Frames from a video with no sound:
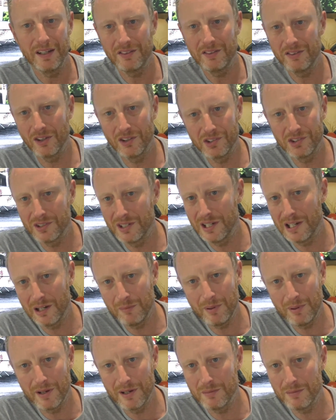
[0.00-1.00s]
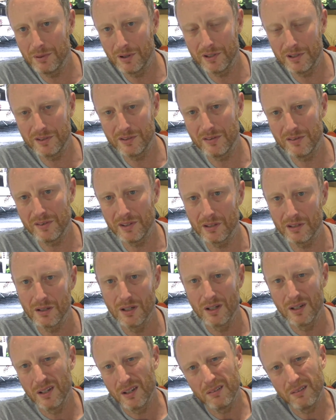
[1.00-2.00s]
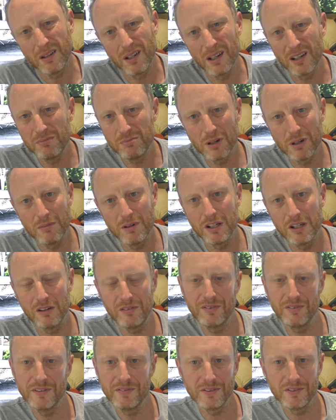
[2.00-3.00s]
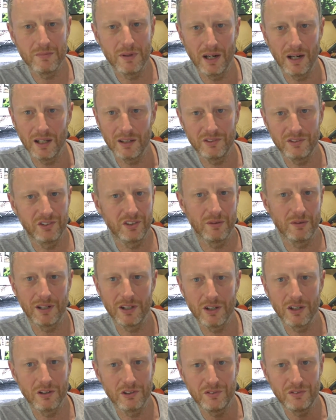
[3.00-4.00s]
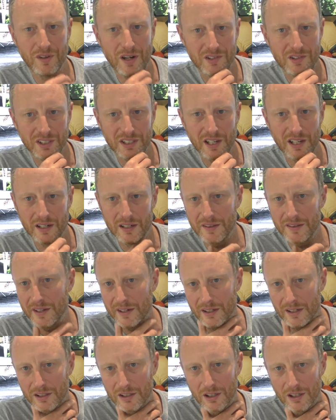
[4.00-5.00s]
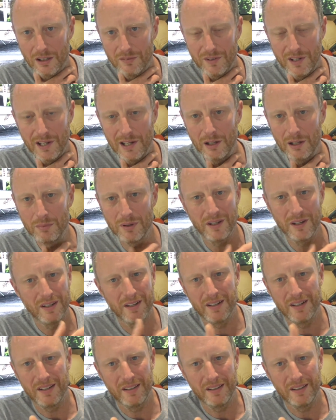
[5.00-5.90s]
It doesn't help anybody to think, well, I've probably got 50 miles, so I'll go as far as I can and then I'll call for help.